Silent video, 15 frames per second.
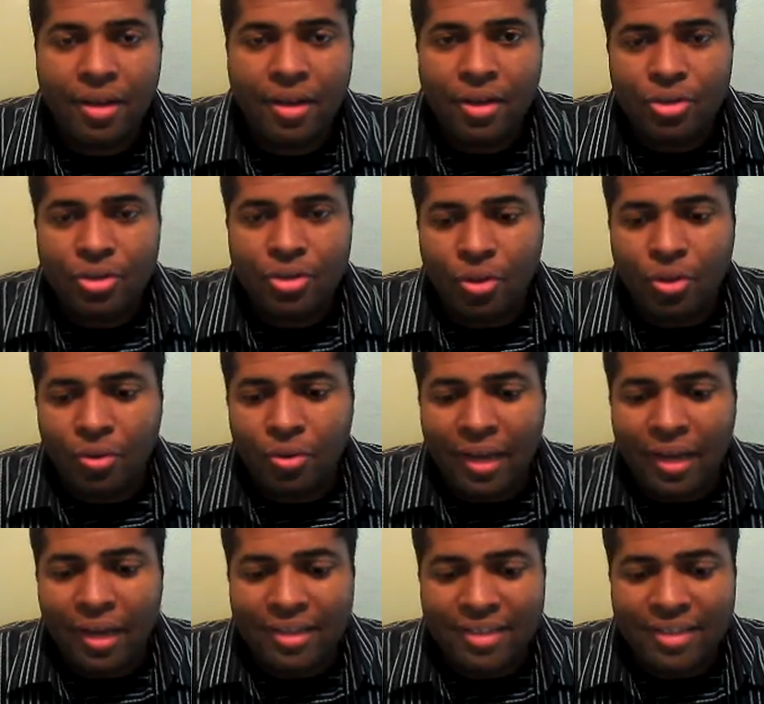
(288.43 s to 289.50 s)
So
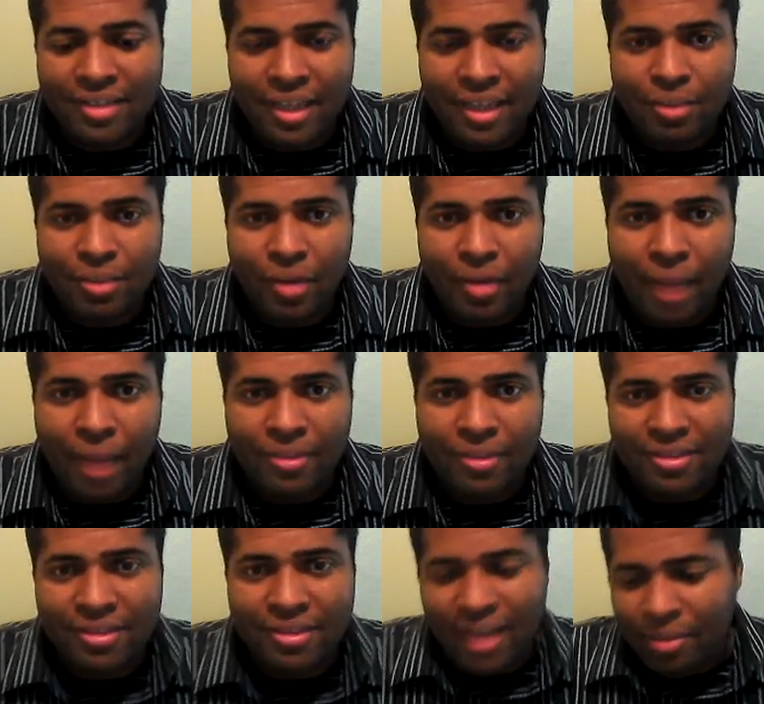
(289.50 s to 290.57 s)
in a sense, what happens
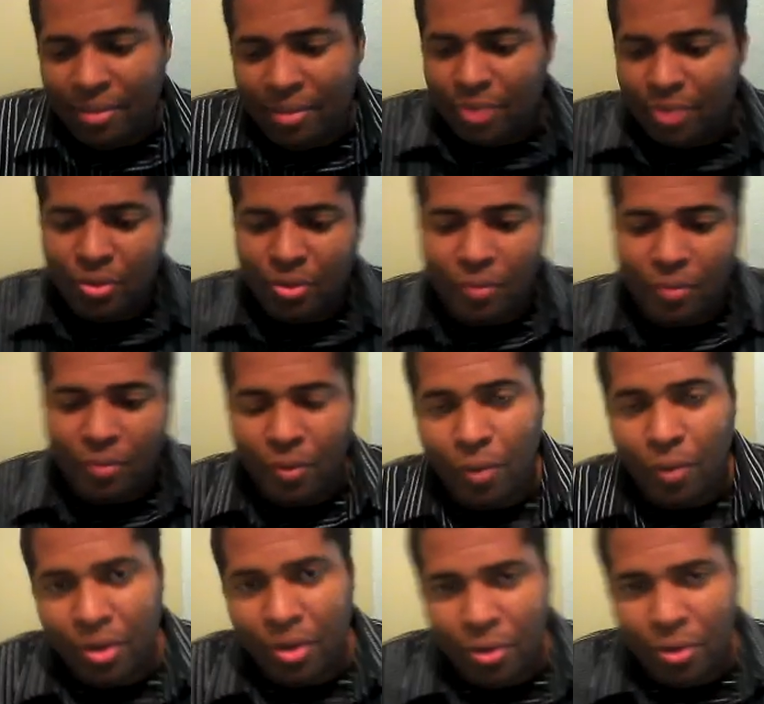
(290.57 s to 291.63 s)
is chemists would
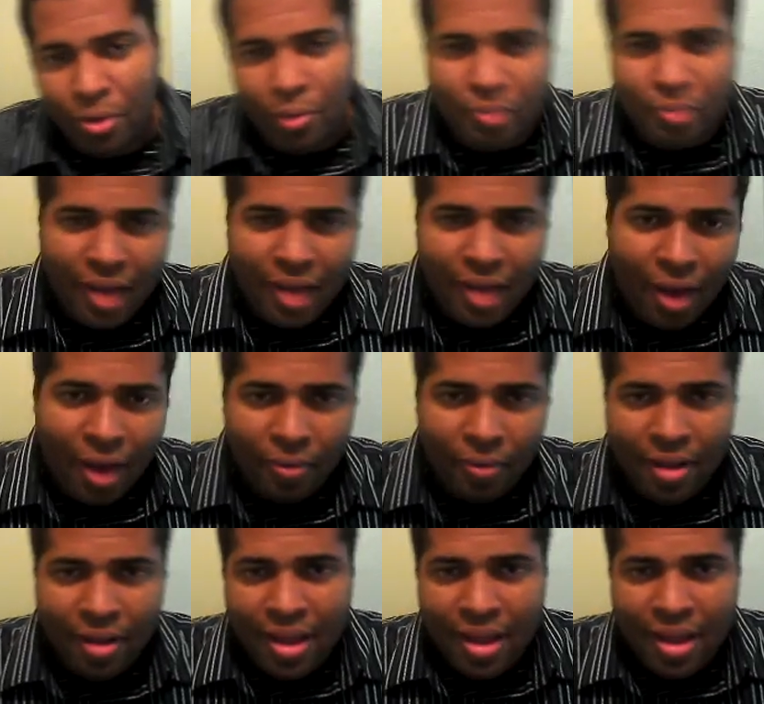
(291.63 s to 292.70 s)
want to know how
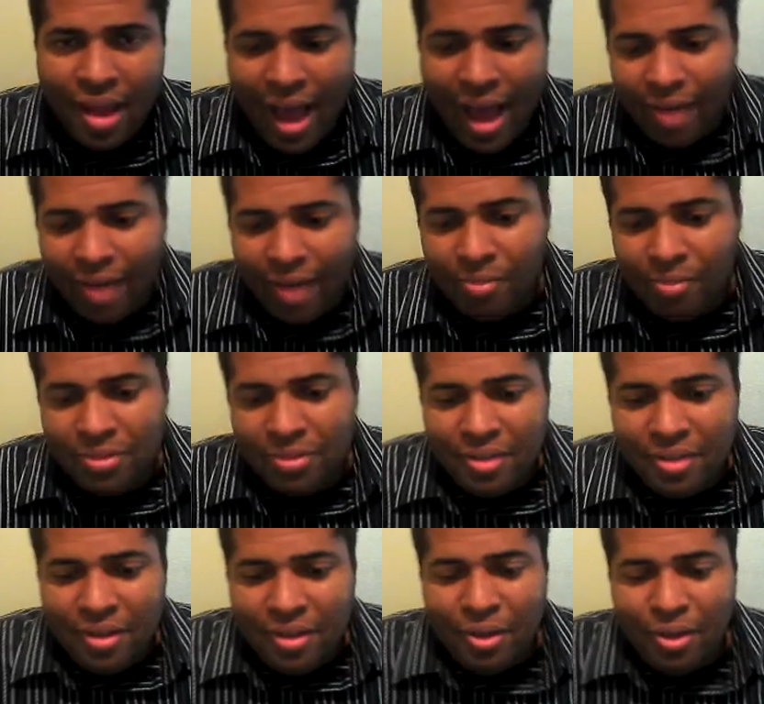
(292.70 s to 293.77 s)
atoms,
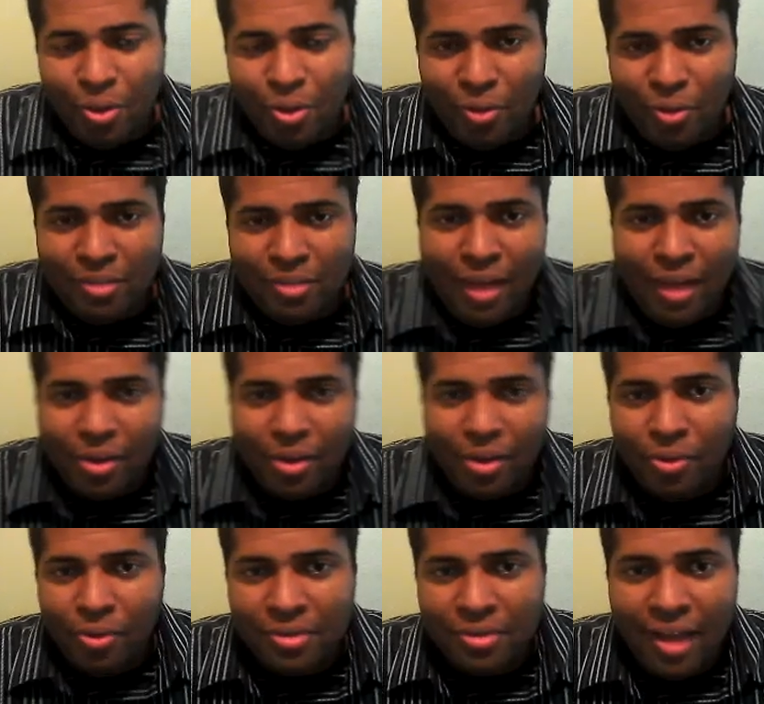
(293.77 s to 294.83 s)
go into
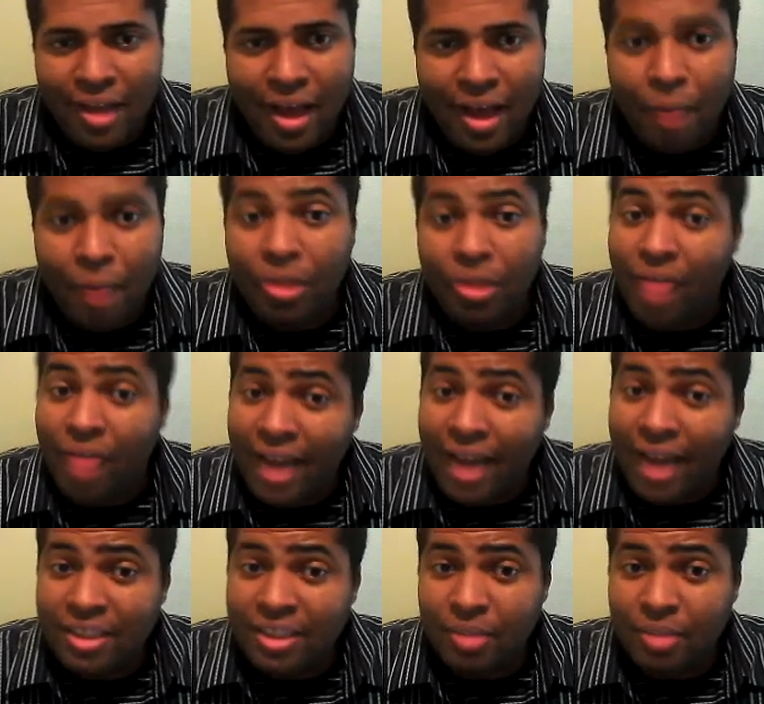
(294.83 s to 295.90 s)
molecules, and when the
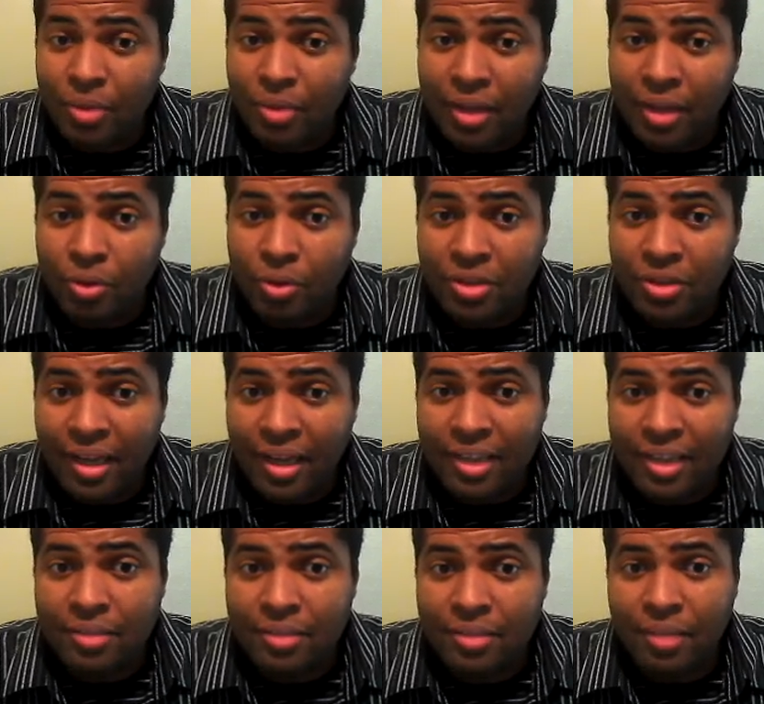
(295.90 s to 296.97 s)
reactions between those
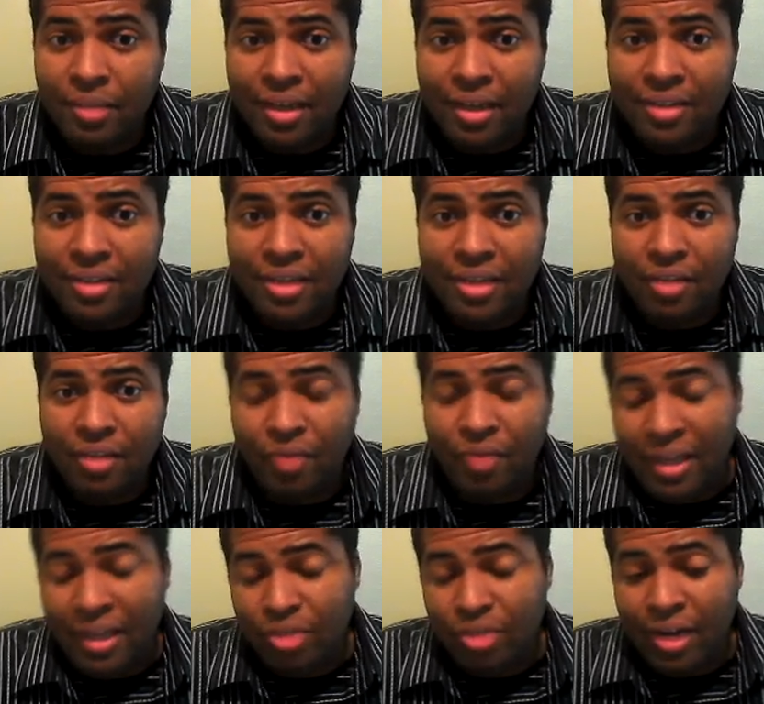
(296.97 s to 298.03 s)
things, because they're
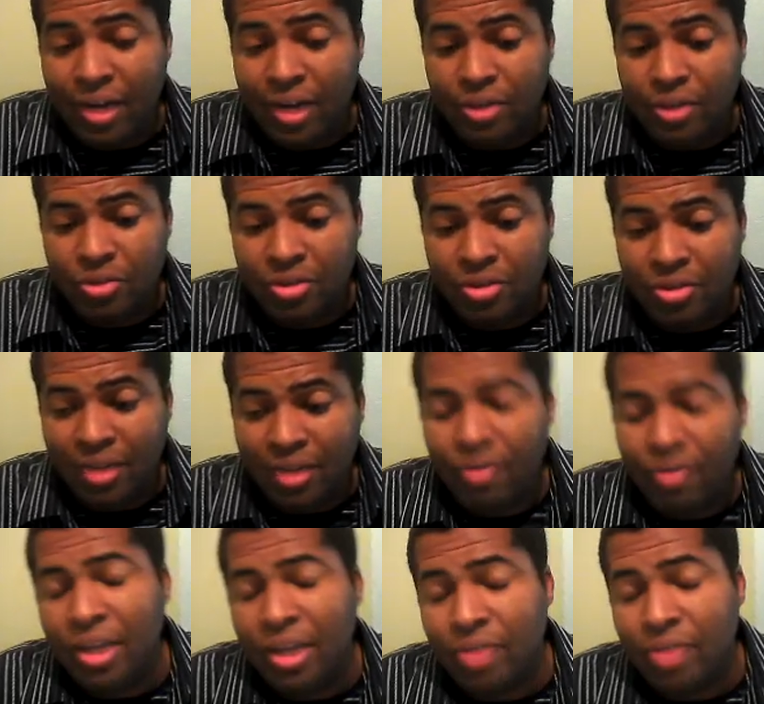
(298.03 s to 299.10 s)
really trying
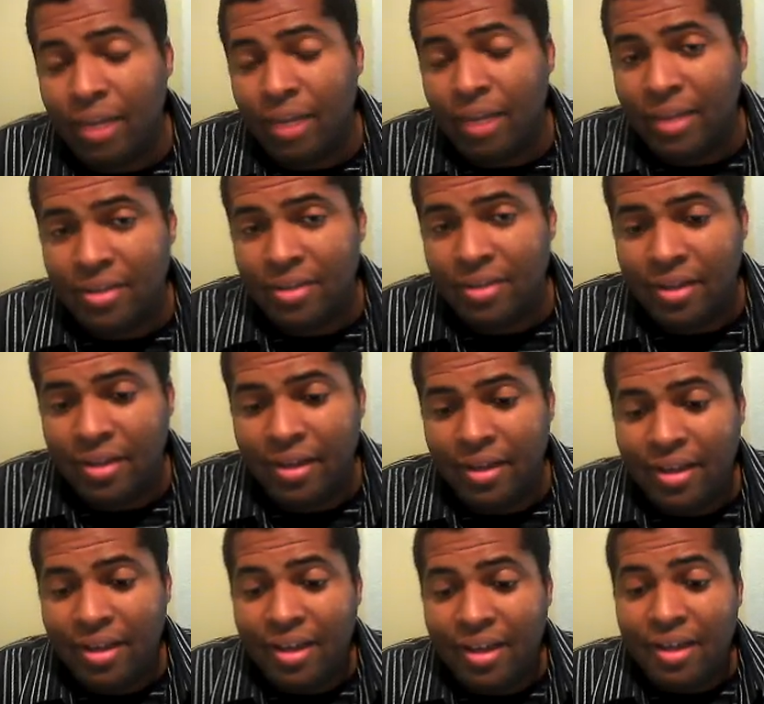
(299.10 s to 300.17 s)
to basically
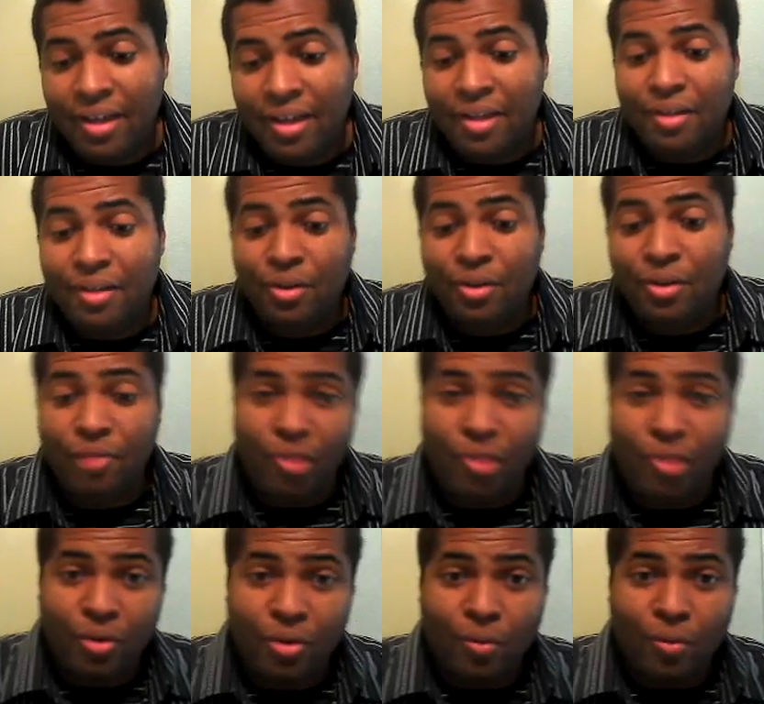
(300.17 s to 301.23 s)

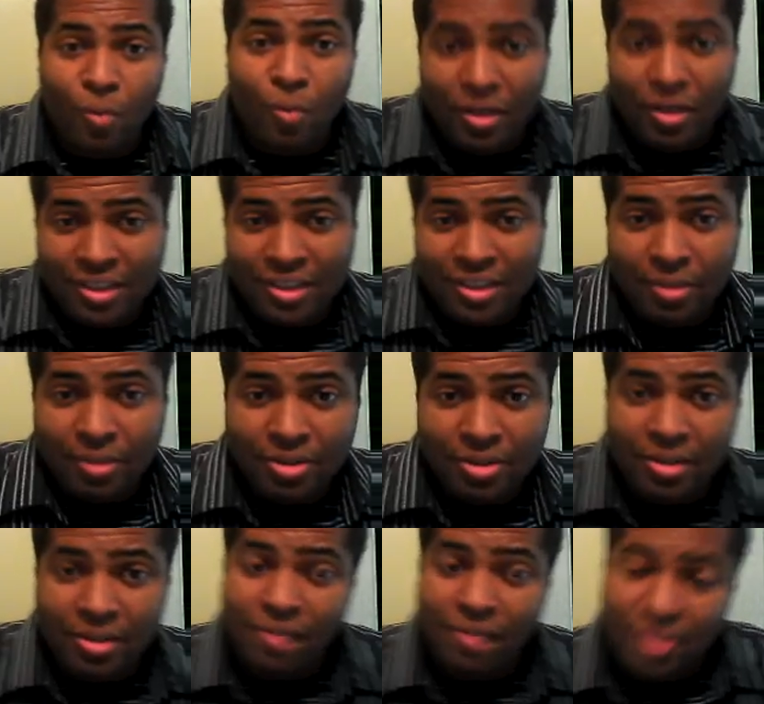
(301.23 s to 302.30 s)
convert one substance
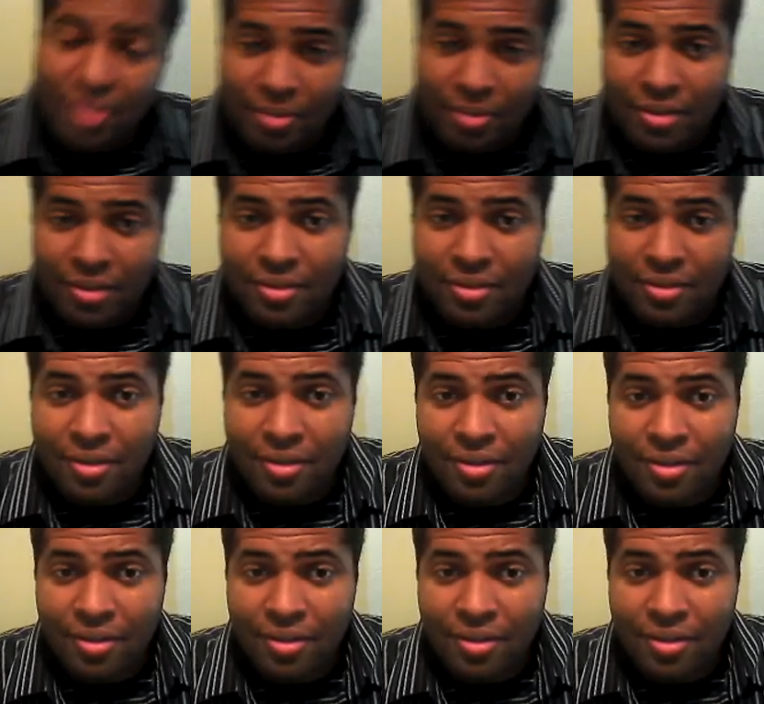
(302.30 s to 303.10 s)
to another substance.